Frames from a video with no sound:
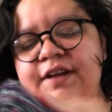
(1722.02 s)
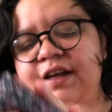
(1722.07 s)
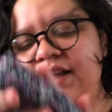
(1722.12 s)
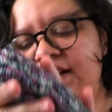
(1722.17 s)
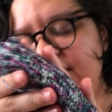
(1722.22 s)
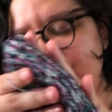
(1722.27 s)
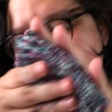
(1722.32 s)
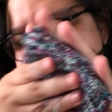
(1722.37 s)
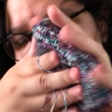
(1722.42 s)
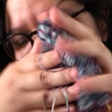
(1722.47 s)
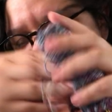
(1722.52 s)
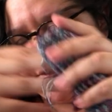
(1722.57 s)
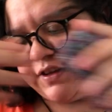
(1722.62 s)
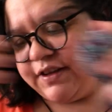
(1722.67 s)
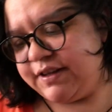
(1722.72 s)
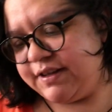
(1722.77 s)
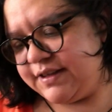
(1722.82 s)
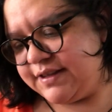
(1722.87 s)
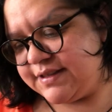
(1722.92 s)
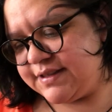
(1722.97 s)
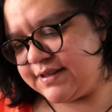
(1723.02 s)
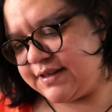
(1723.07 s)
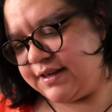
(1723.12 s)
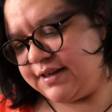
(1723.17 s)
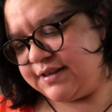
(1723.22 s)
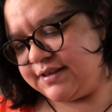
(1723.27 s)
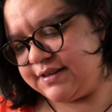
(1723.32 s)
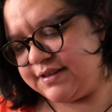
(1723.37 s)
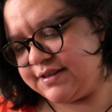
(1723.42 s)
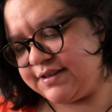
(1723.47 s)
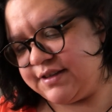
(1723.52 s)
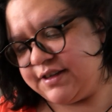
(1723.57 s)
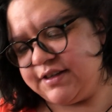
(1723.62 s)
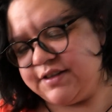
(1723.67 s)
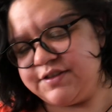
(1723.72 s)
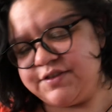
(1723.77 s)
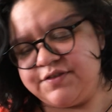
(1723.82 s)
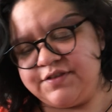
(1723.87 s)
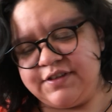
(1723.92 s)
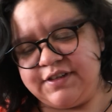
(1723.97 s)
love the feel of this sock. The sock
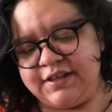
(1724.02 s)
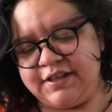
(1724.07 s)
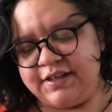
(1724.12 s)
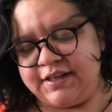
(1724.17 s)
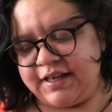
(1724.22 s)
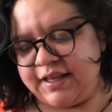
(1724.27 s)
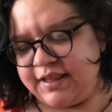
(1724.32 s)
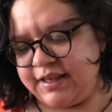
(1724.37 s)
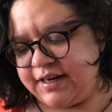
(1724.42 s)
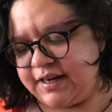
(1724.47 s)
is really good. And then